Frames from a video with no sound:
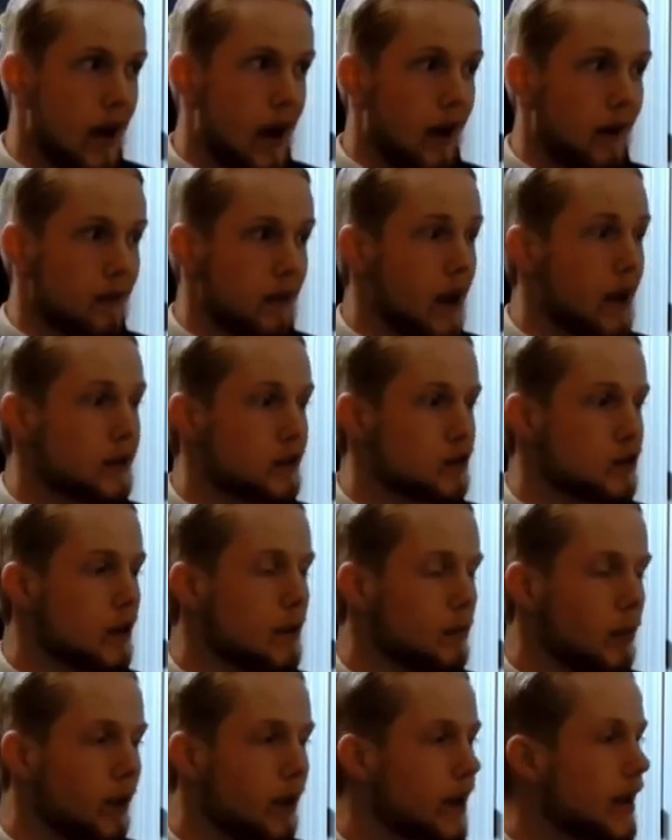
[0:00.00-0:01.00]
Right,
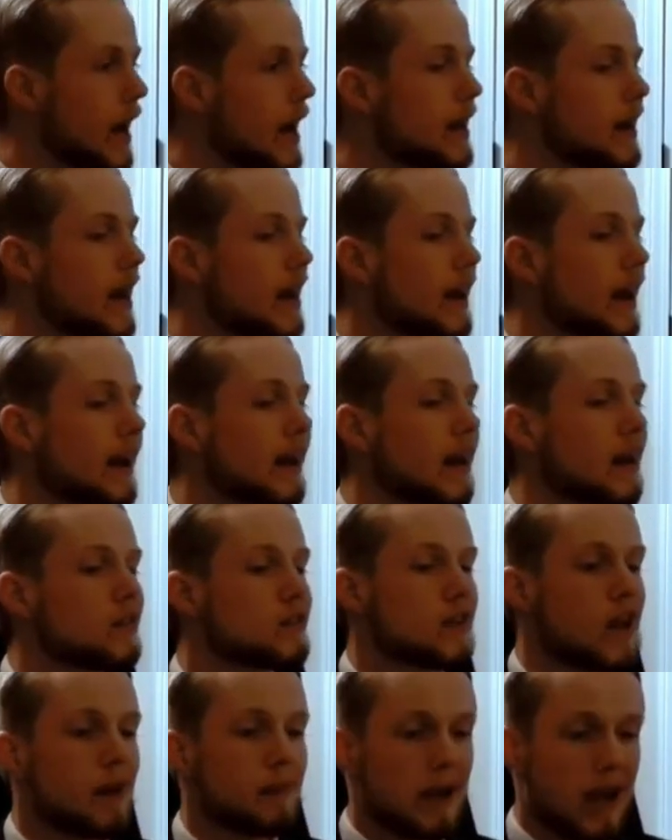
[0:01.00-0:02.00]
somewhat. And I can't
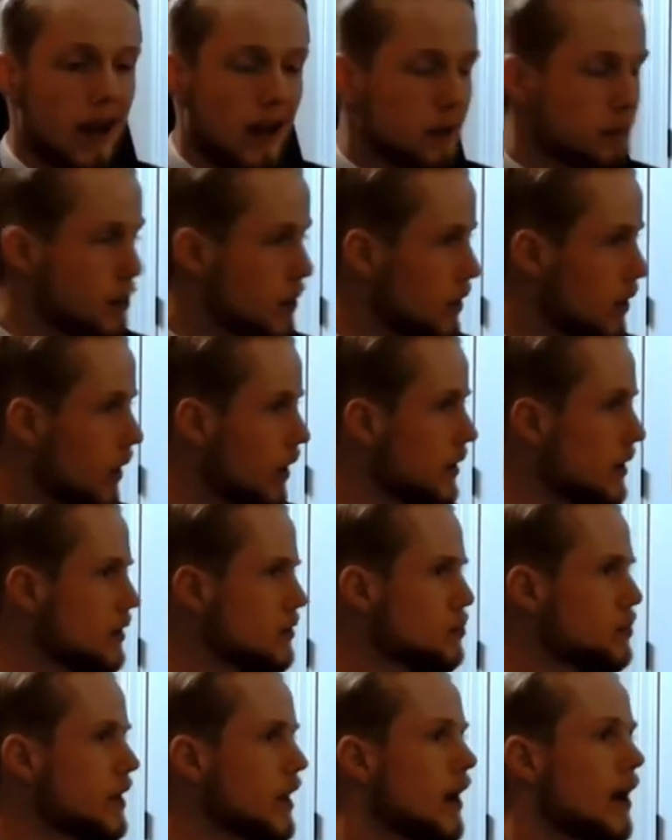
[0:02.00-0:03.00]
say I'm an expert on
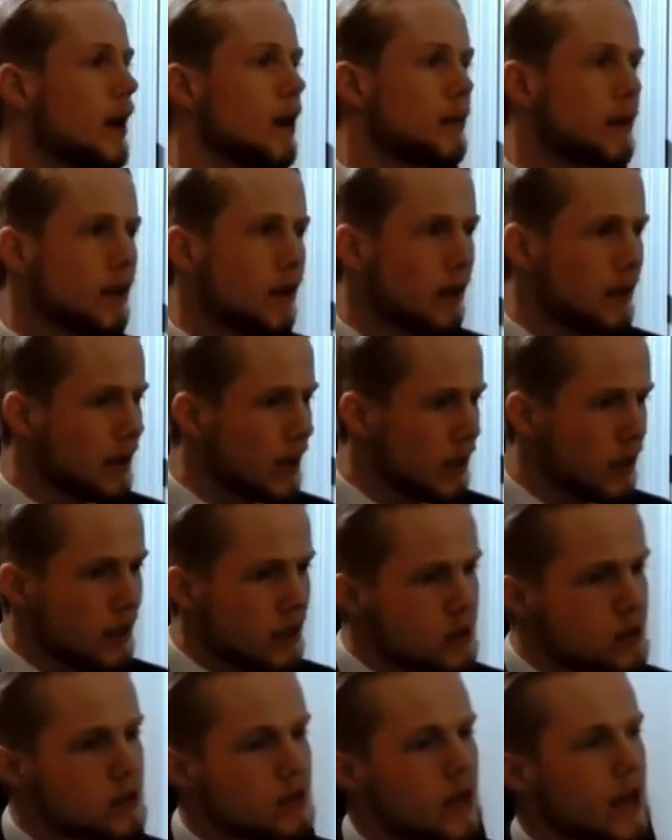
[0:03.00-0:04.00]
this. We looked at
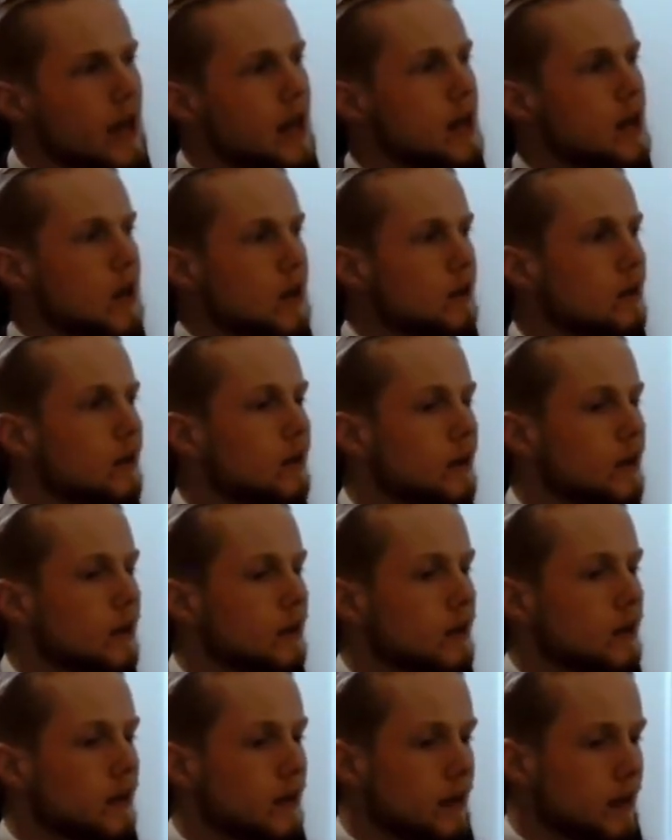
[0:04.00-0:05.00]
this a
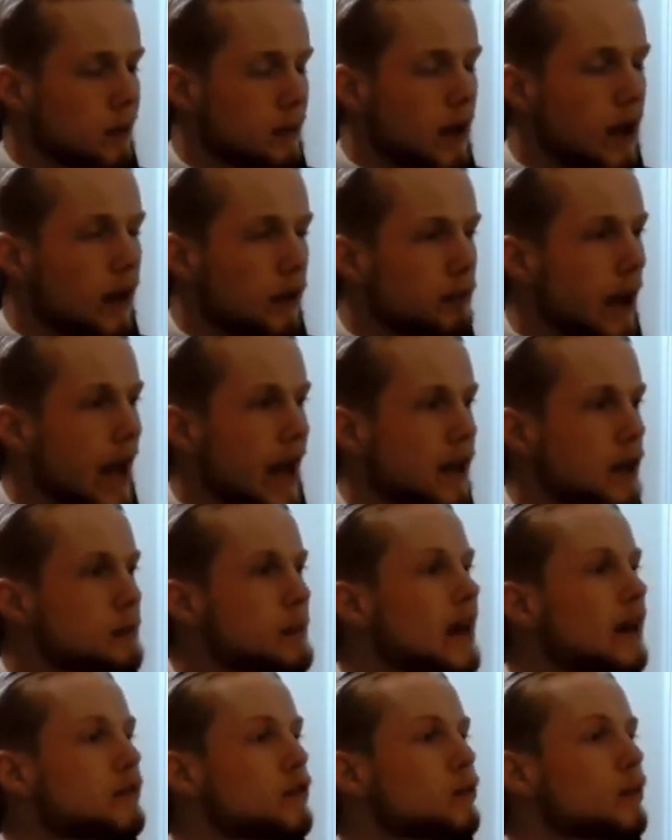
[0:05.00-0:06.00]
little while back. You
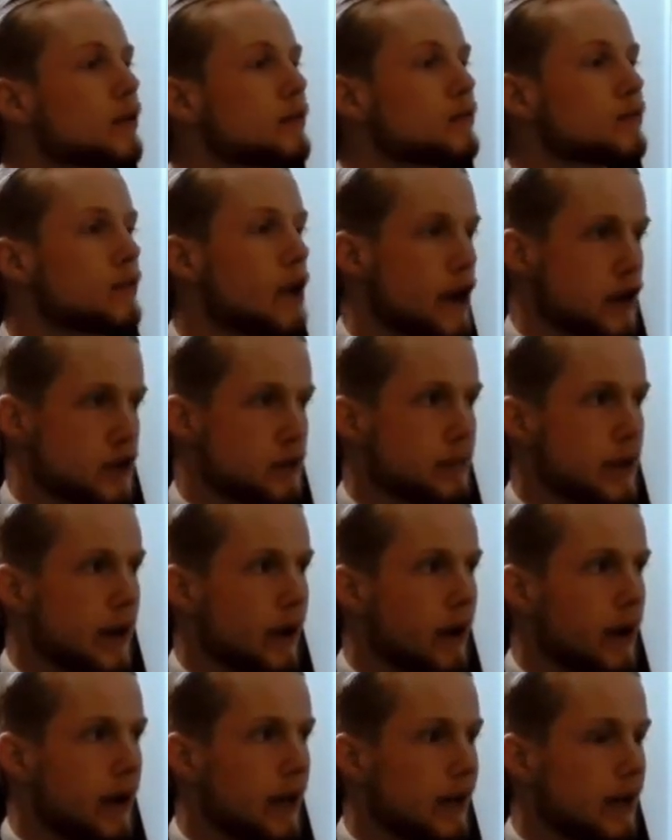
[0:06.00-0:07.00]
may have to refresh me
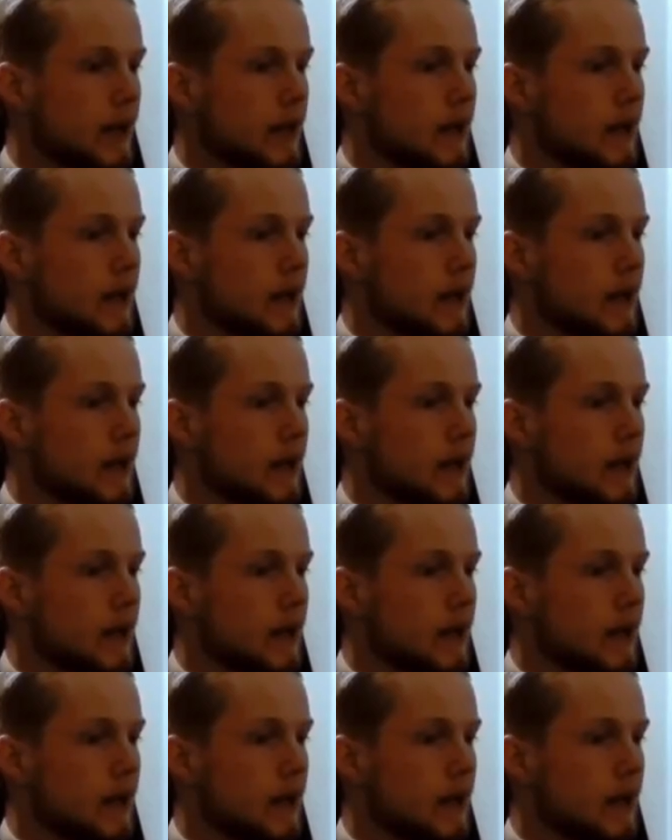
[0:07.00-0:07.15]
on it